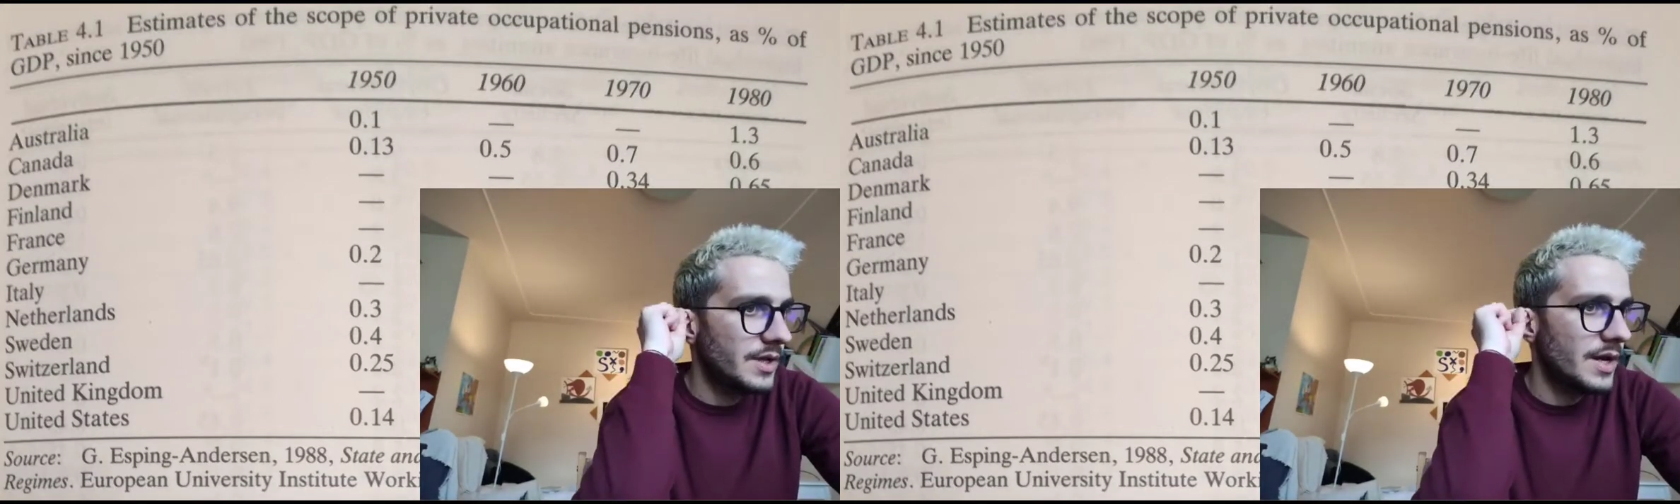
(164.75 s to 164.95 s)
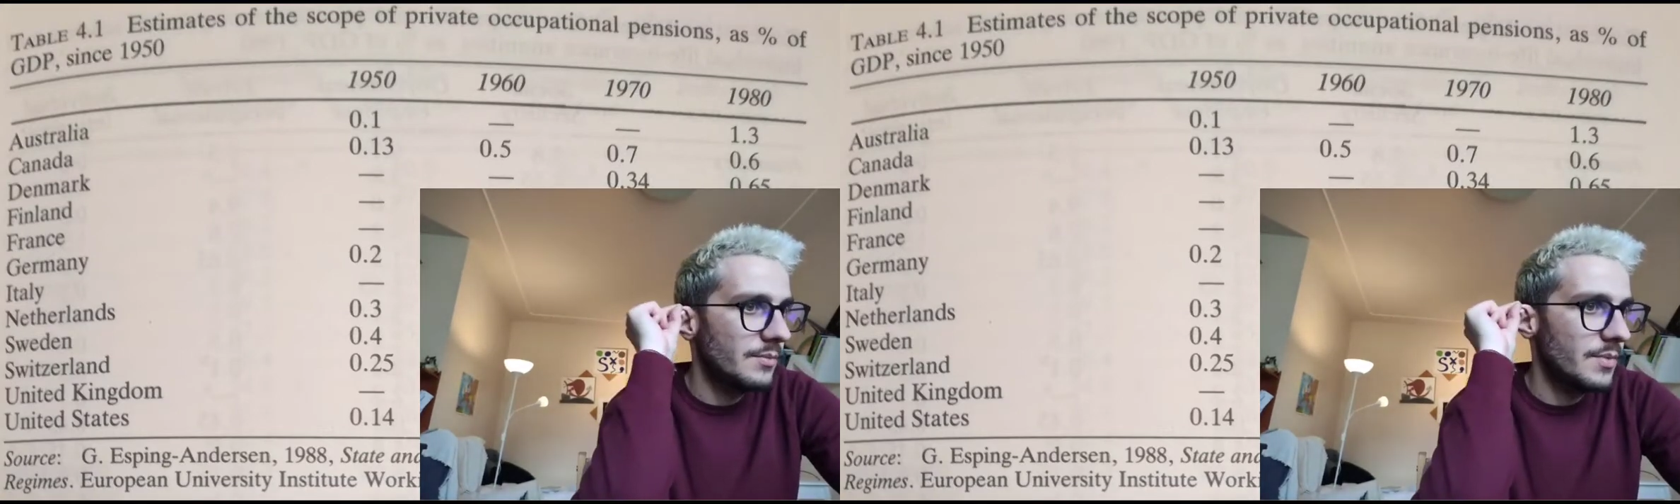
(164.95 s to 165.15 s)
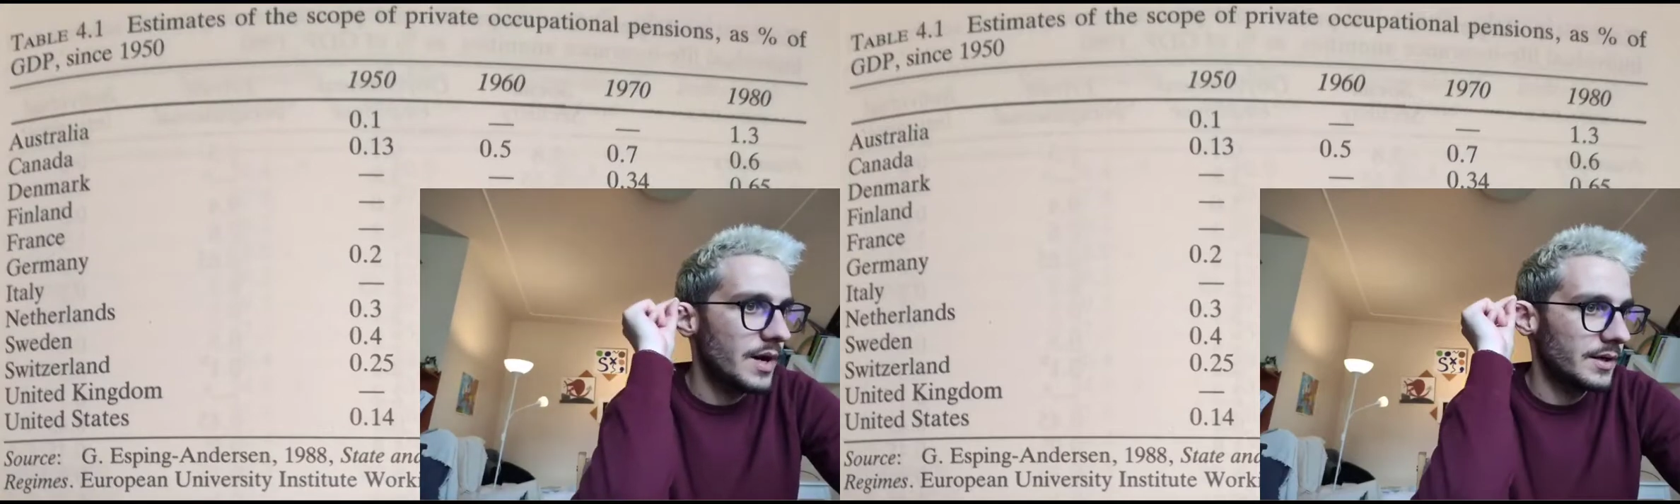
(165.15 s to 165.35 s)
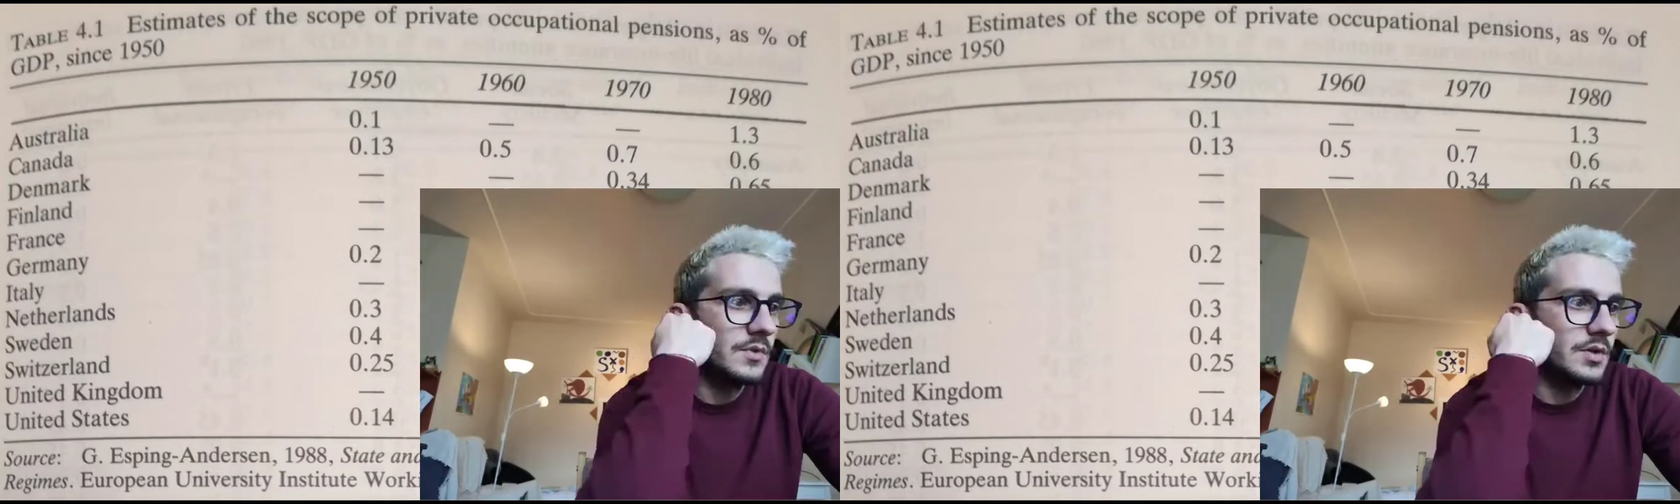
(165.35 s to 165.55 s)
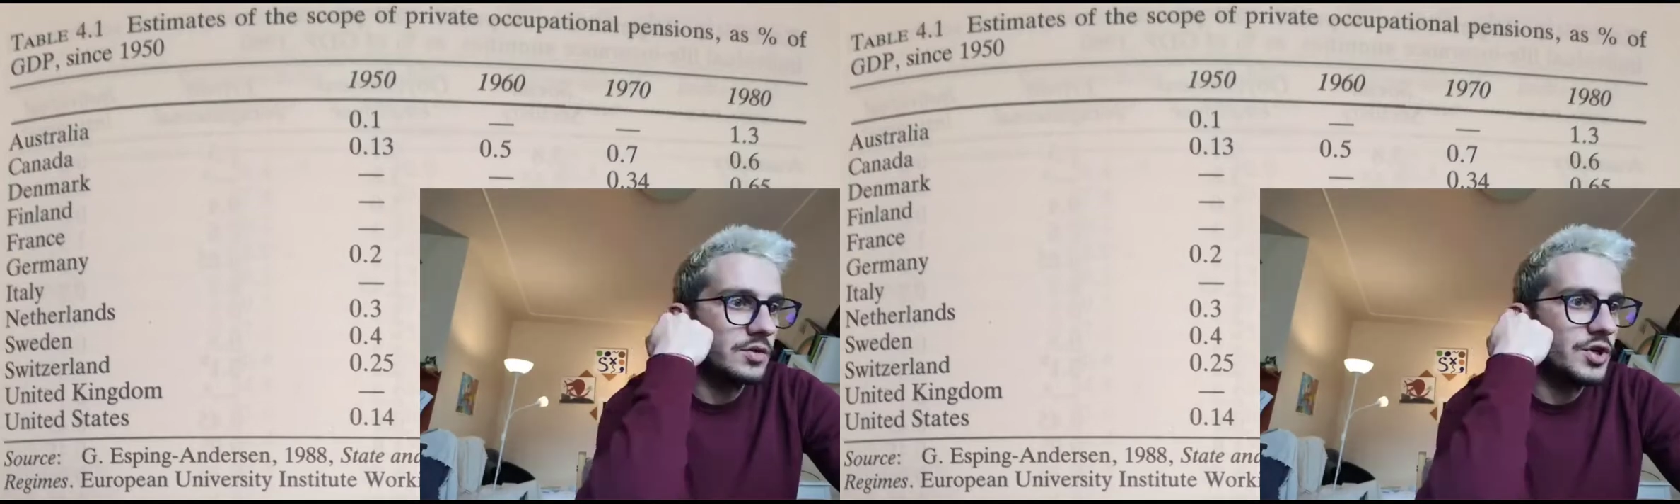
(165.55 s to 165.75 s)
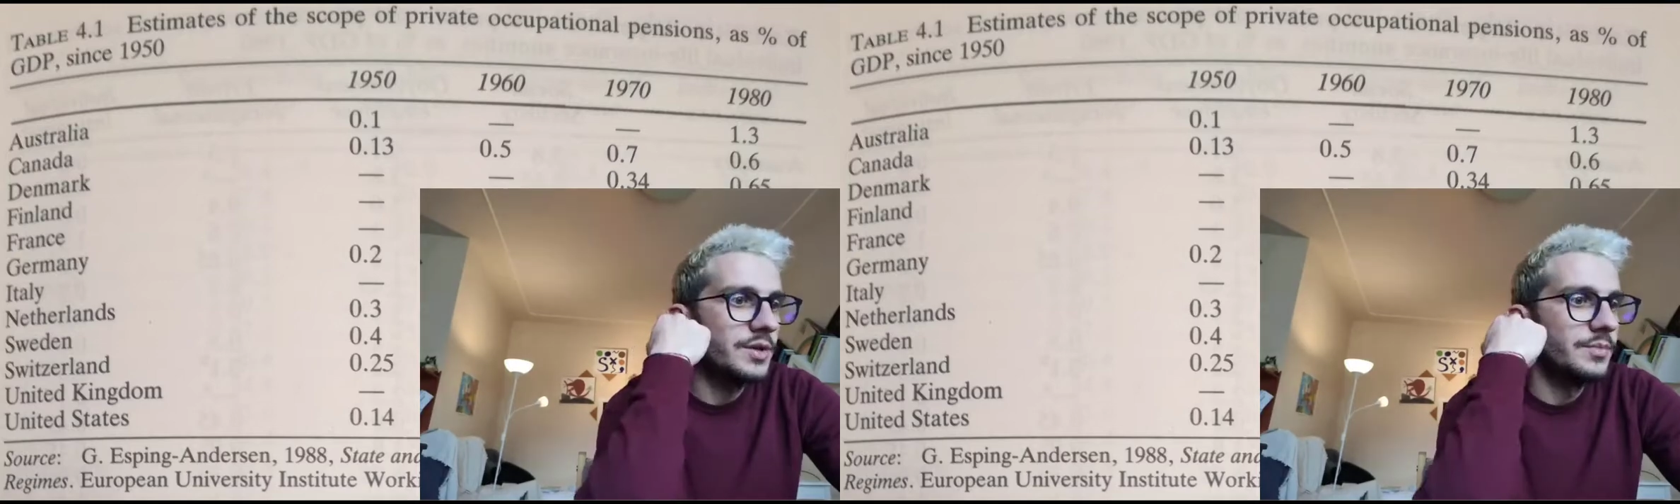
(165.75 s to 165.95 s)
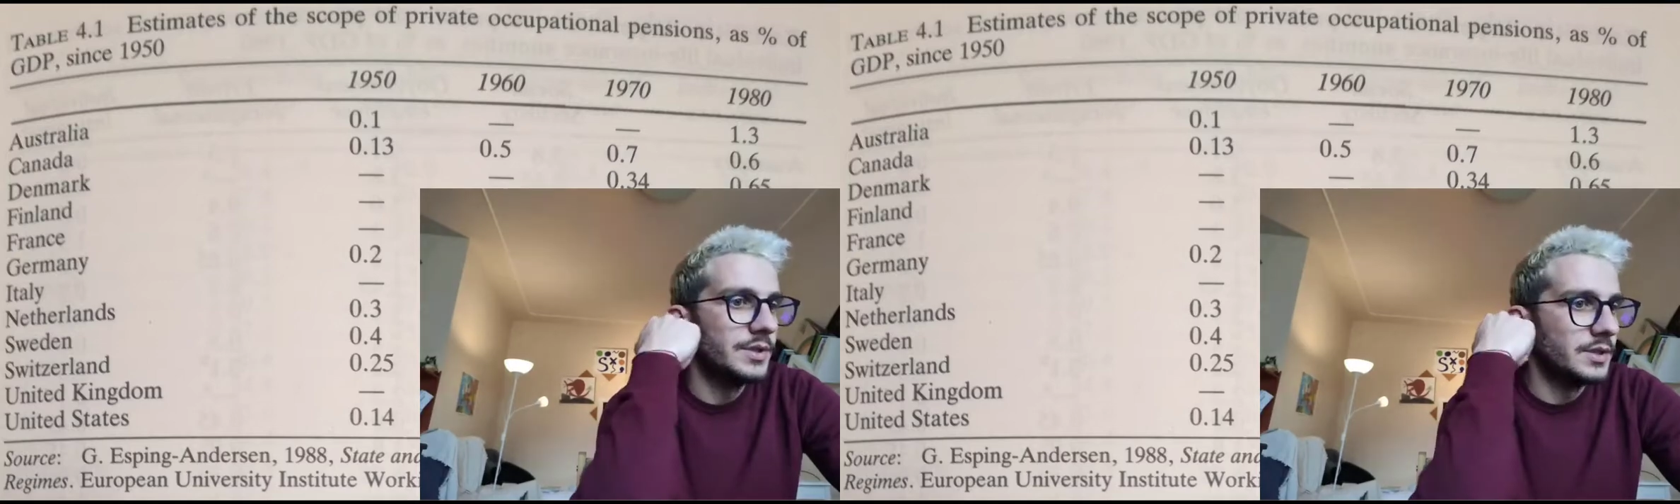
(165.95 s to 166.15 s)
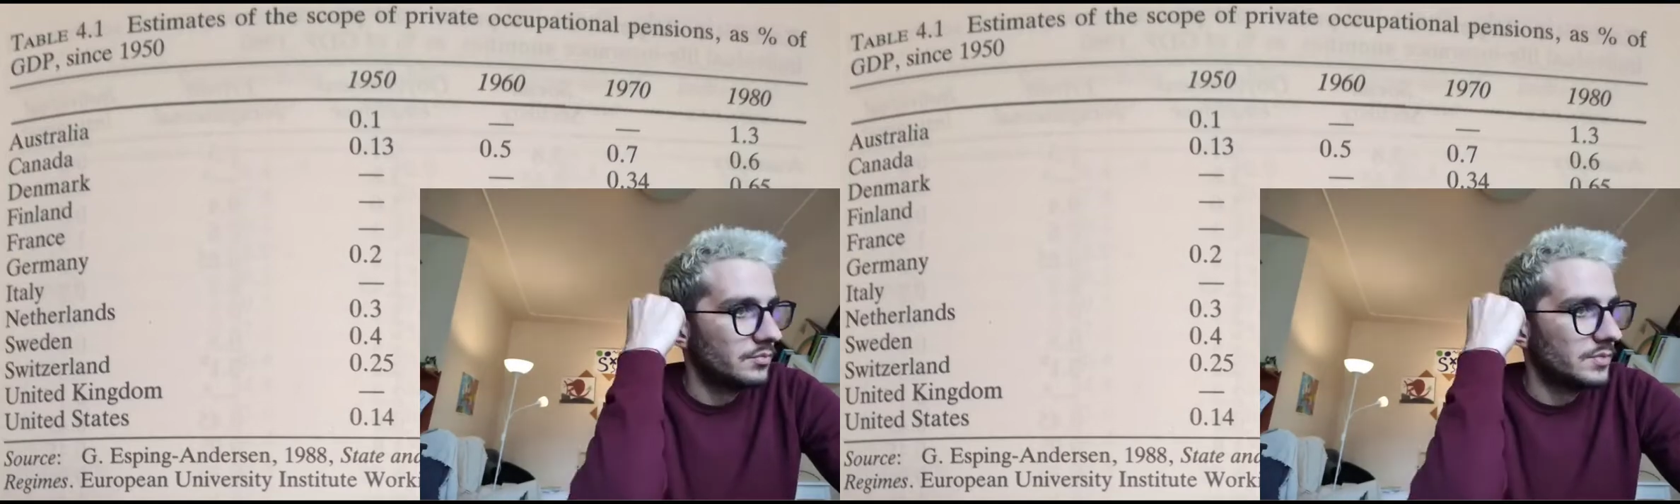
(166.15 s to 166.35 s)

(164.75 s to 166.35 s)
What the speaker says: Denmark, Germany,